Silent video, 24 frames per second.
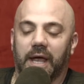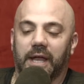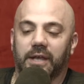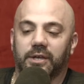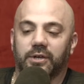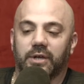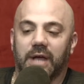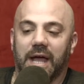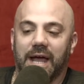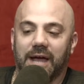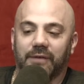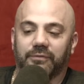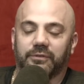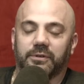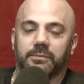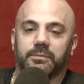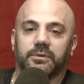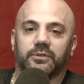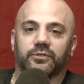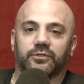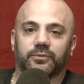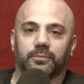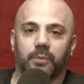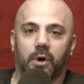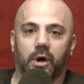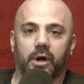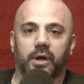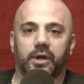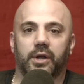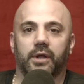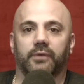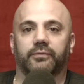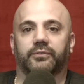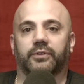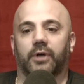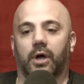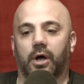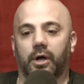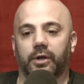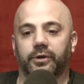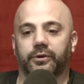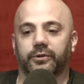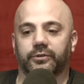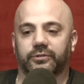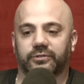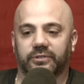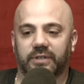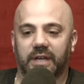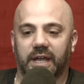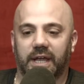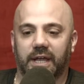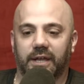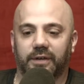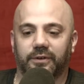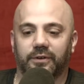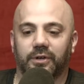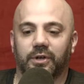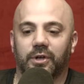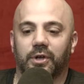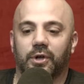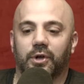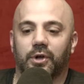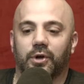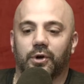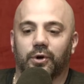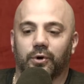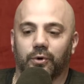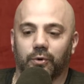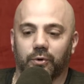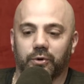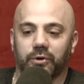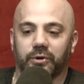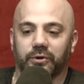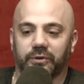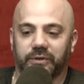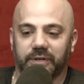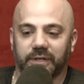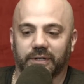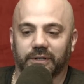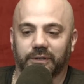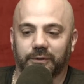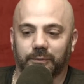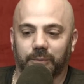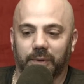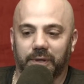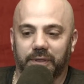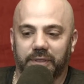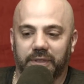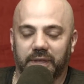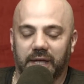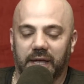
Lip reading: and you have to be smart enough to understand who you're dealing with.